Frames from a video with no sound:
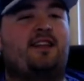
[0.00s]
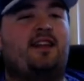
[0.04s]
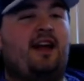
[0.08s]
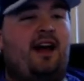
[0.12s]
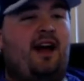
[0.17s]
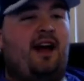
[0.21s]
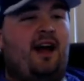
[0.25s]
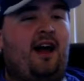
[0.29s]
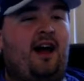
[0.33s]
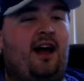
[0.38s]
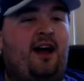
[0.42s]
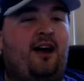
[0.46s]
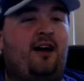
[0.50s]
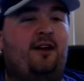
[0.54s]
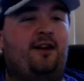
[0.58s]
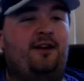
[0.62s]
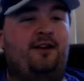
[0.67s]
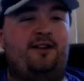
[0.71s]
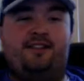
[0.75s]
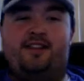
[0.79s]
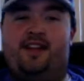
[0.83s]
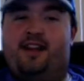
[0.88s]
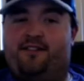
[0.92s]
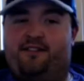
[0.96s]
I
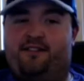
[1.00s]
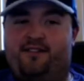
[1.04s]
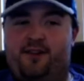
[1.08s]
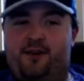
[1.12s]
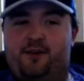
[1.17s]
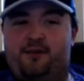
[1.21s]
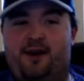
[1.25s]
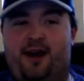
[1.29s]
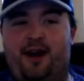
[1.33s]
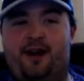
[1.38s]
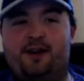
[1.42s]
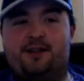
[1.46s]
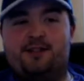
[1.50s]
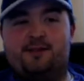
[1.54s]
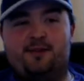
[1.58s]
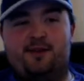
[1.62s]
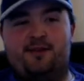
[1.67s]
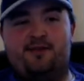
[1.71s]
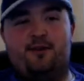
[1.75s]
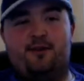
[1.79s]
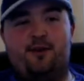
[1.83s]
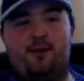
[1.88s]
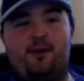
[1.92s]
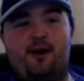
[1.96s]
heard a few rounds
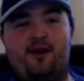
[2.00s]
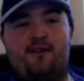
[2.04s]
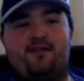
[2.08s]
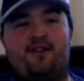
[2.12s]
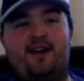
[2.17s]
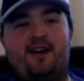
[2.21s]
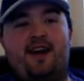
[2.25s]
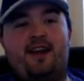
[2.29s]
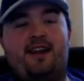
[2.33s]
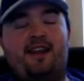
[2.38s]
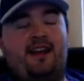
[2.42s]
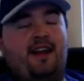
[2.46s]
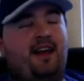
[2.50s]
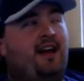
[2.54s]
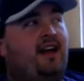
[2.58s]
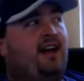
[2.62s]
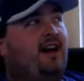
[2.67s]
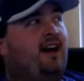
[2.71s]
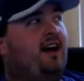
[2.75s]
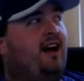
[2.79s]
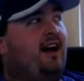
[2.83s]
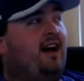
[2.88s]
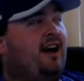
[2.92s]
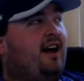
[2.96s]
before my friend,
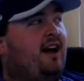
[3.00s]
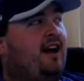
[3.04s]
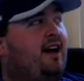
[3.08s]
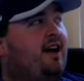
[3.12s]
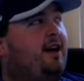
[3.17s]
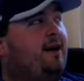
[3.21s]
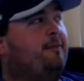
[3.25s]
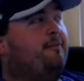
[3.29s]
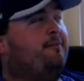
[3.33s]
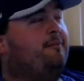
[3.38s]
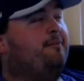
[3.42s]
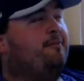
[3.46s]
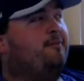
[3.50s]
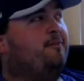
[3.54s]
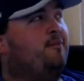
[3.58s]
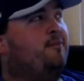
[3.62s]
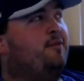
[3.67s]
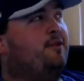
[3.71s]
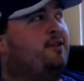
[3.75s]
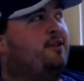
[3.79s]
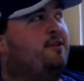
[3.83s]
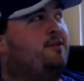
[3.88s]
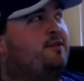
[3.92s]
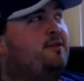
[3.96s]

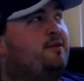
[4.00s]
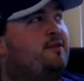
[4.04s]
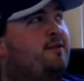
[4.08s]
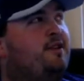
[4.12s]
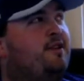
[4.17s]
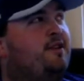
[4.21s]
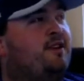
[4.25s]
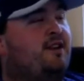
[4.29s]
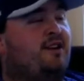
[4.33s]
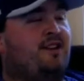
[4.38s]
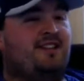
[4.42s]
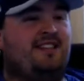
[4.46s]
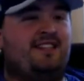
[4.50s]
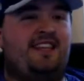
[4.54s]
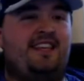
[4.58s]
what do you call it?